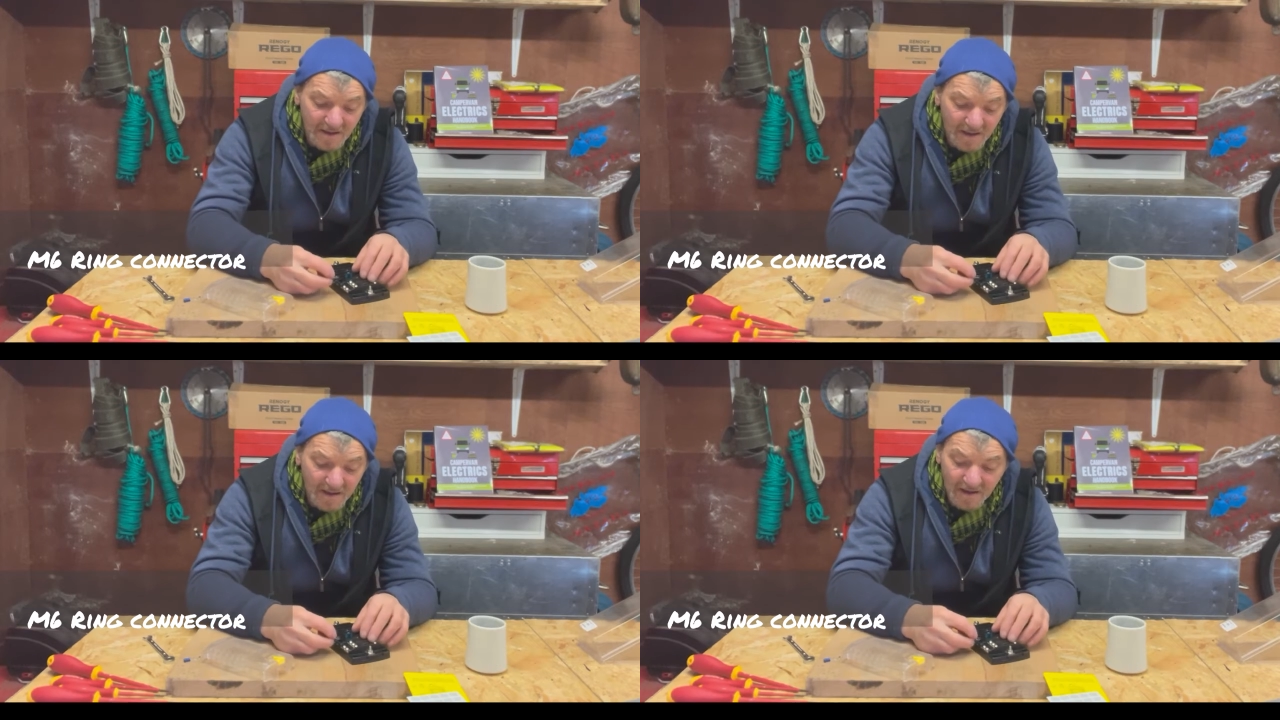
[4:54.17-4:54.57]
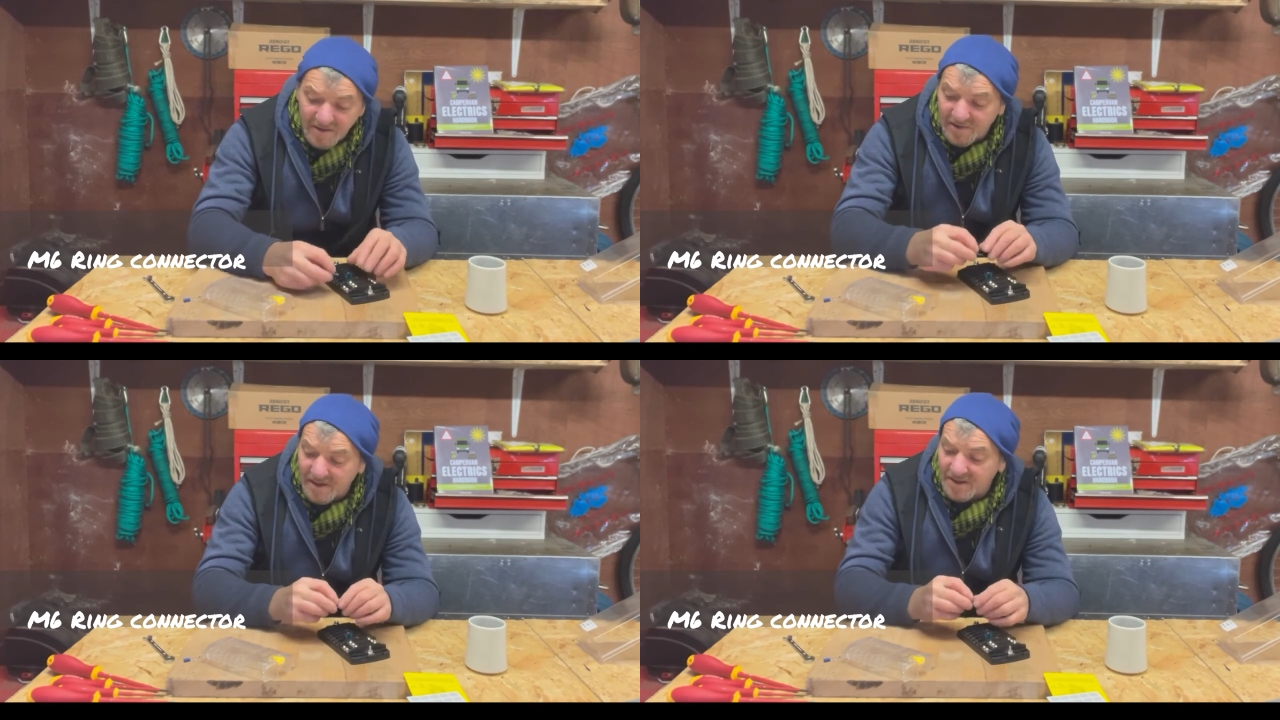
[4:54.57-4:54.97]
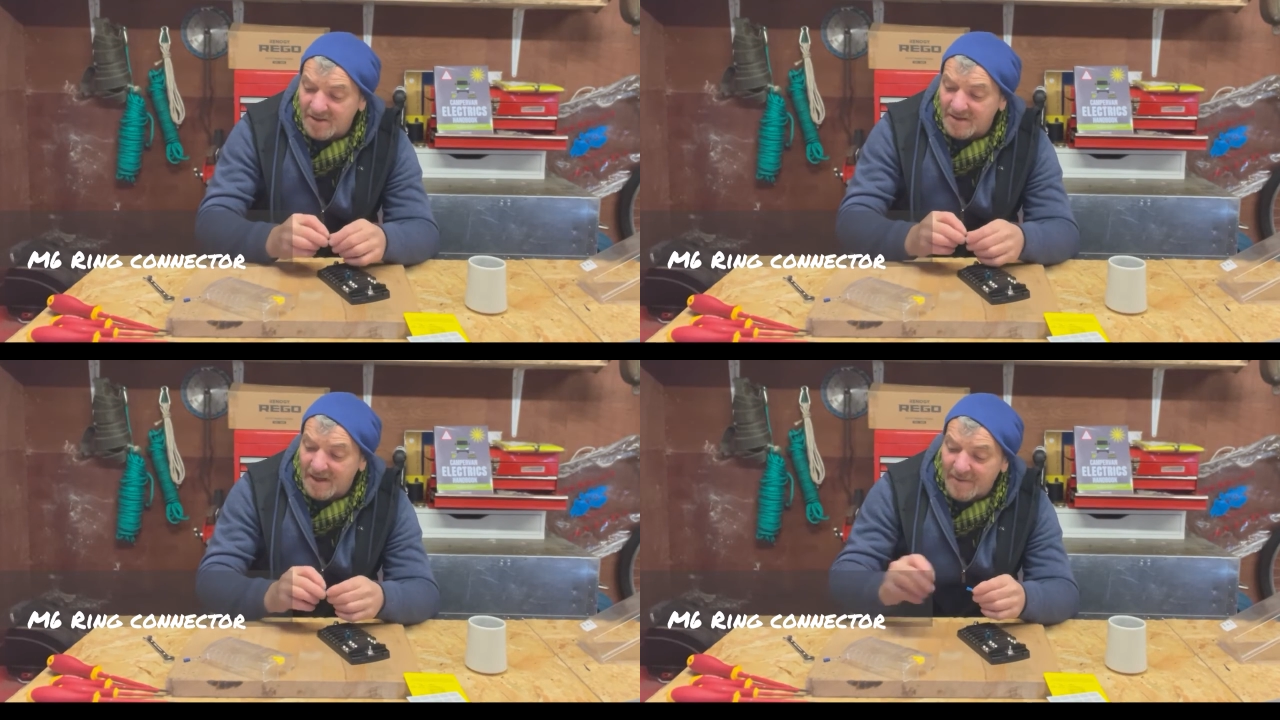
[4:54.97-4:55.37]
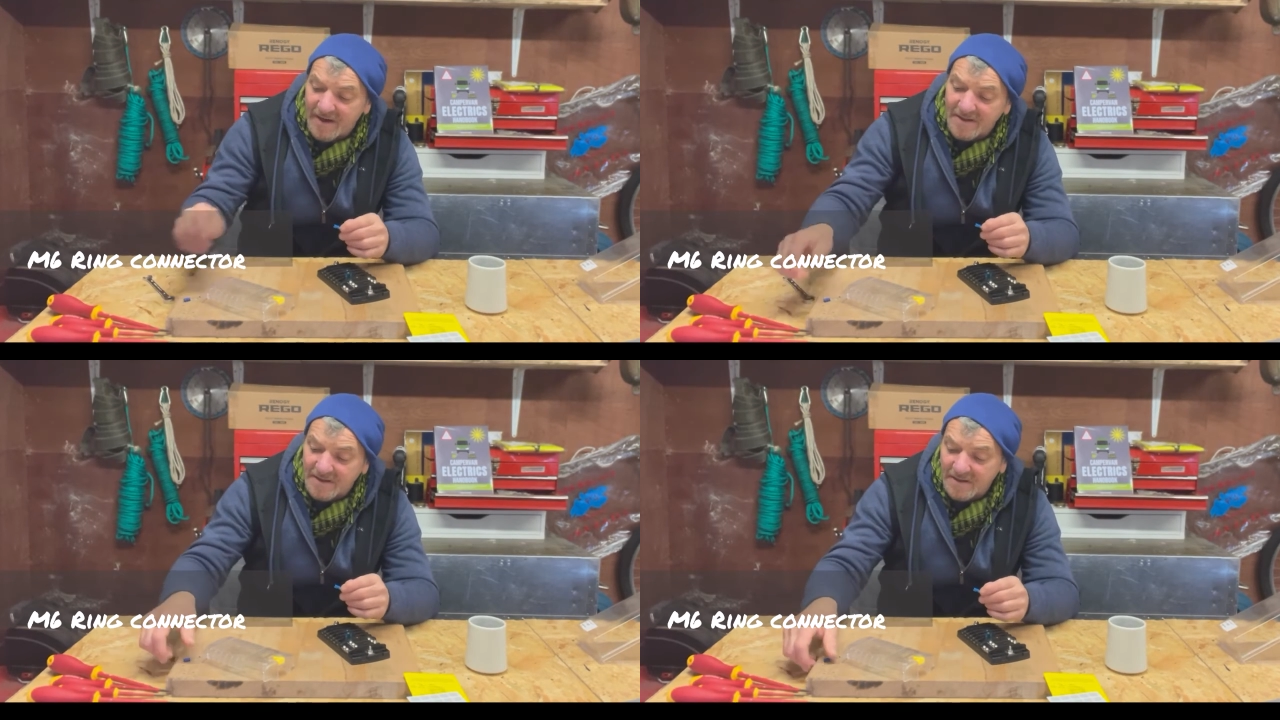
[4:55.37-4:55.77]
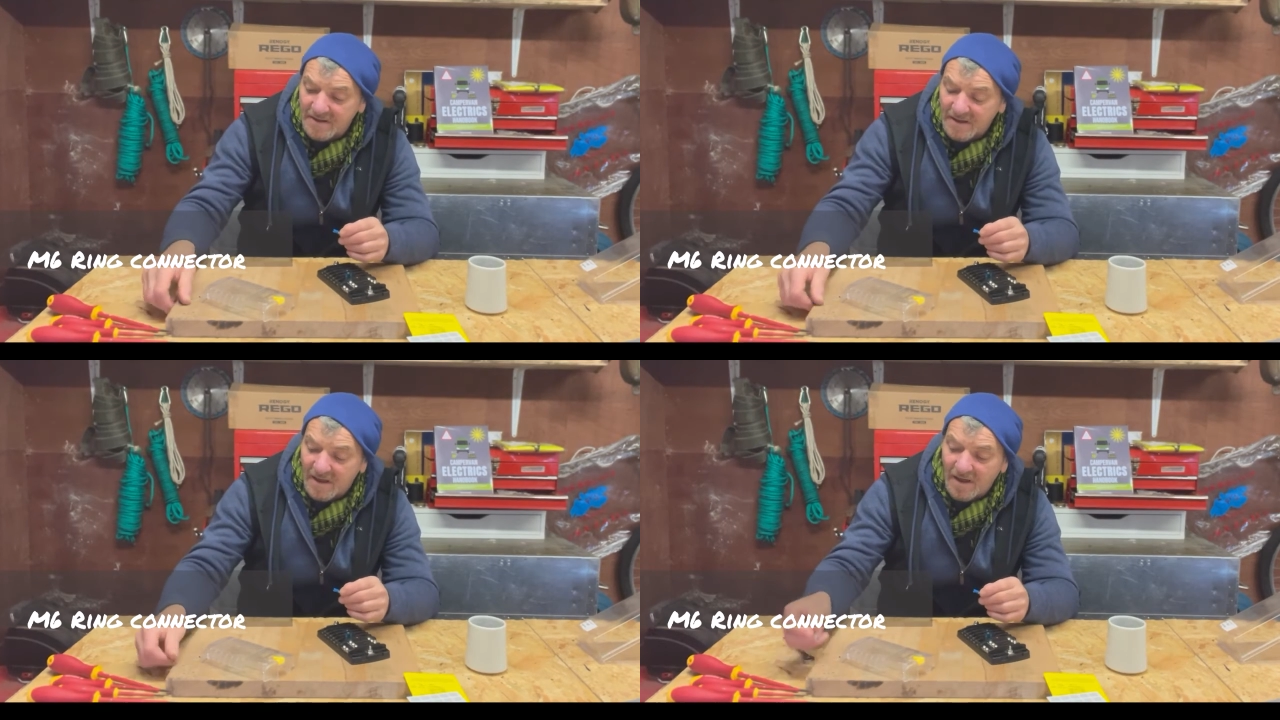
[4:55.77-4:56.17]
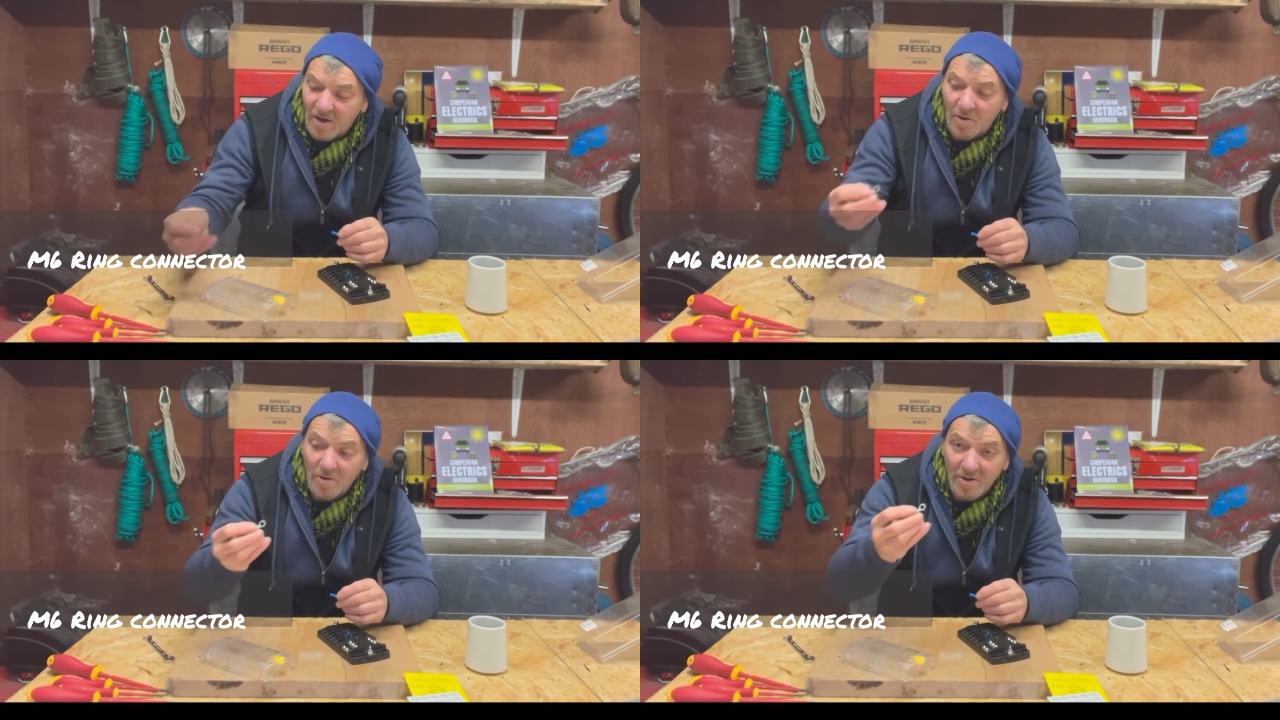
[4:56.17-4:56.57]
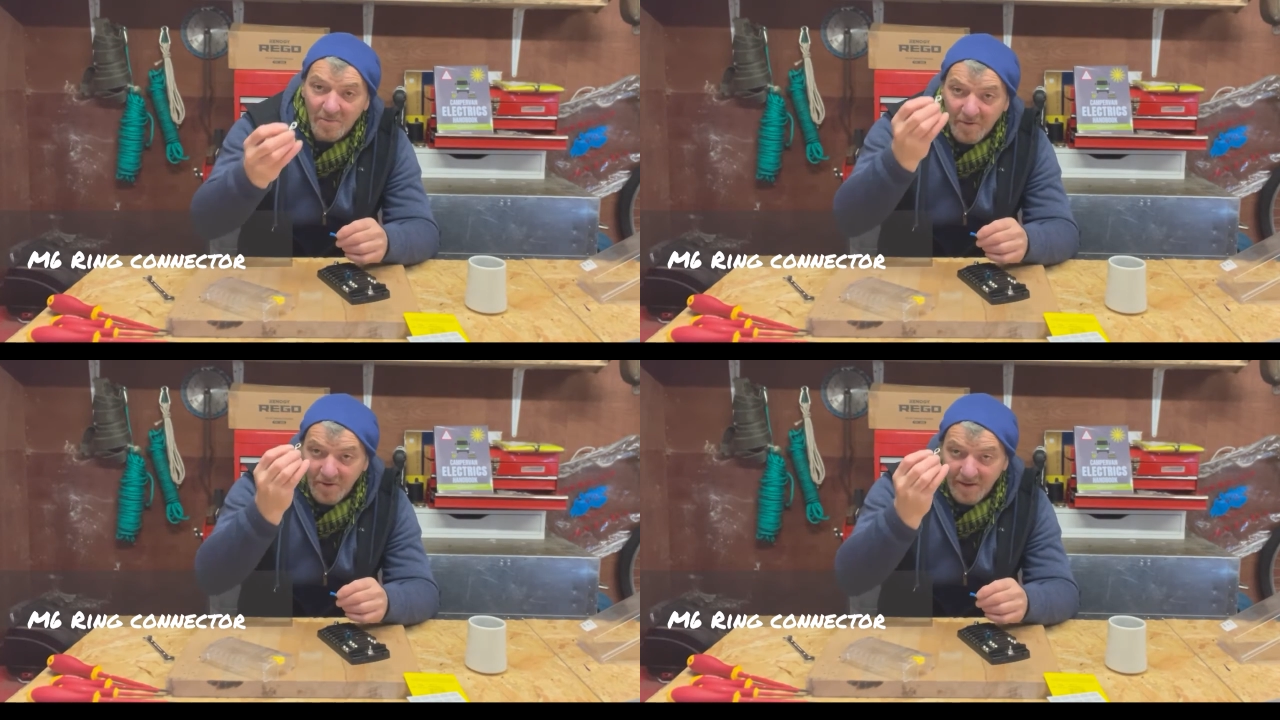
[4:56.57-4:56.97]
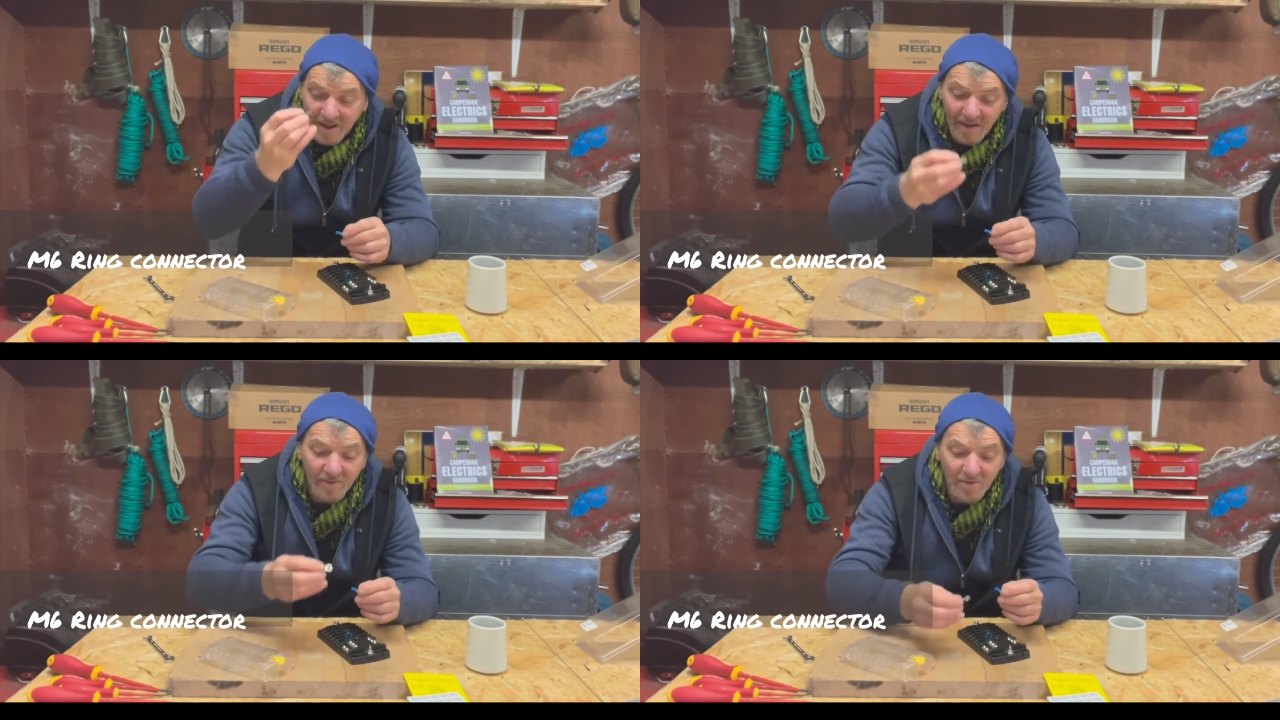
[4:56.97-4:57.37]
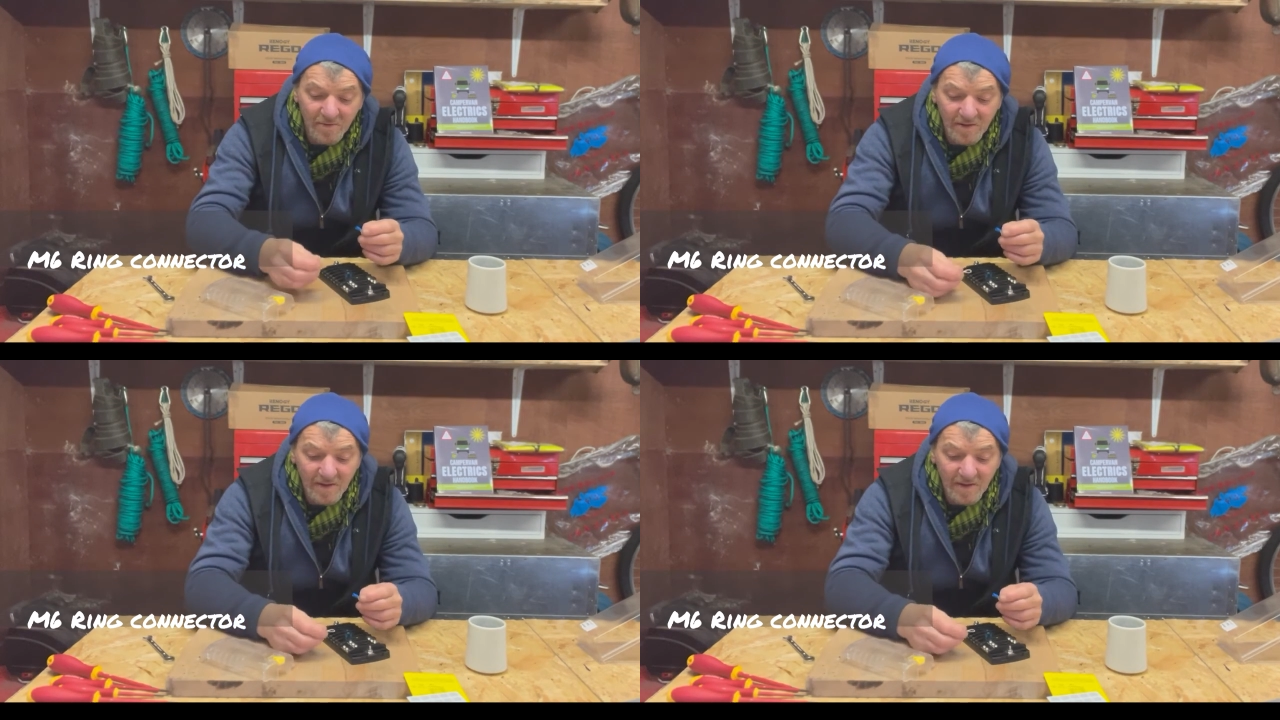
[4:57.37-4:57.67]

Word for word: Uh, I tried to use an M8 uh, hole on a blue cable,